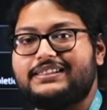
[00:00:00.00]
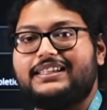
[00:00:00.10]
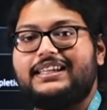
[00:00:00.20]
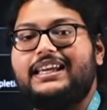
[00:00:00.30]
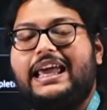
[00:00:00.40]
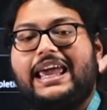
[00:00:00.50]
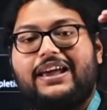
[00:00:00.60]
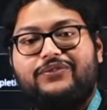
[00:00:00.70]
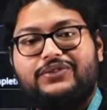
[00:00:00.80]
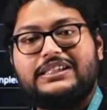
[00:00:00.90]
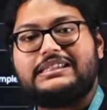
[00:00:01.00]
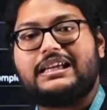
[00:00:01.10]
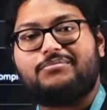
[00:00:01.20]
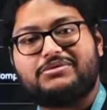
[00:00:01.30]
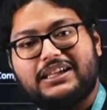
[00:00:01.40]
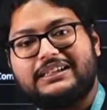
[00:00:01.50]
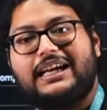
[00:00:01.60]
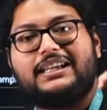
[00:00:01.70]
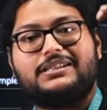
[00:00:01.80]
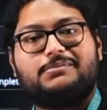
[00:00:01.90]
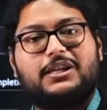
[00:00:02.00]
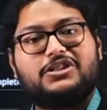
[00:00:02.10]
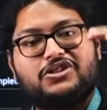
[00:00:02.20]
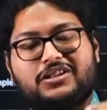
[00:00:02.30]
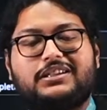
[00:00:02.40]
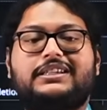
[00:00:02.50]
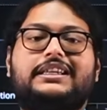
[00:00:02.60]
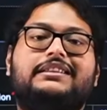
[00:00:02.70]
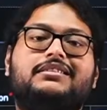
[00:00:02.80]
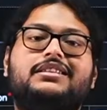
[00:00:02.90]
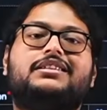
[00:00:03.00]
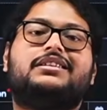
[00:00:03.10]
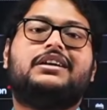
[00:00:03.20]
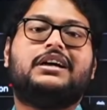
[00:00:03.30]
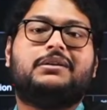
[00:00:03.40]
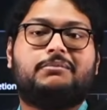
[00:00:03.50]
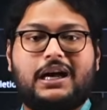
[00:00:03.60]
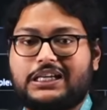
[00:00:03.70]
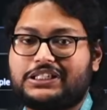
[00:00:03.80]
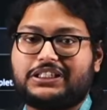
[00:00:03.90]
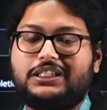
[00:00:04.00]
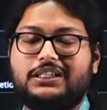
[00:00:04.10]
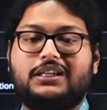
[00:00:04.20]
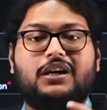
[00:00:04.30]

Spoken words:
ki every subject that is mentioned in the mark sheet,